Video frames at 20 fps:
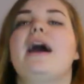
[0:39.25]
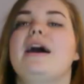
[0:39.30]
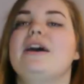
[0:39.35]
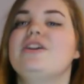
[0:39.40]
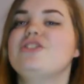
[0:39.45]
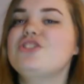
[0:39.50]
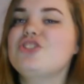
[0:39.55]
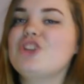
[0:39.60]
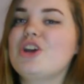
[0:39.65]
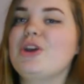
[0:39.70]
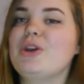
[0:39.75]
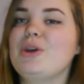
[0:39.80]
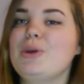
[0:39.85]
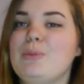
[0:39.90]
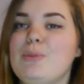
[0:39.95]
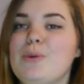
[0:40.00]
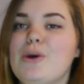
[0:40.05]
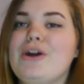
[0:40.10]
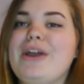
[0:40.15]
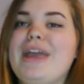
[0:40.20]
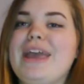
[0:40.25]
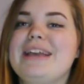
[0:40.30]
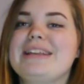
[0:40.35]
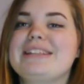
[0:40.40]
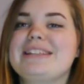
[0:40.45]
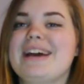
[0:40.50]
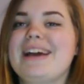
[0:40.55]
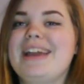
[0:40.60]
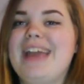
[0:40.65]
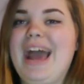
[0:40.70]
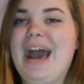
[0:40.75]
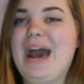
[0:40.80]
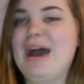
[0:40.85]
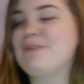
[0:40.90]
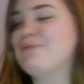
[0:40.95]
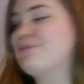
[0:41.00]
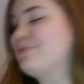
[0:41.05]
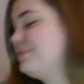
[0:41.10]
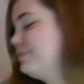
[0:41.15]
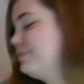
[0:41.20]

and show you what case I have.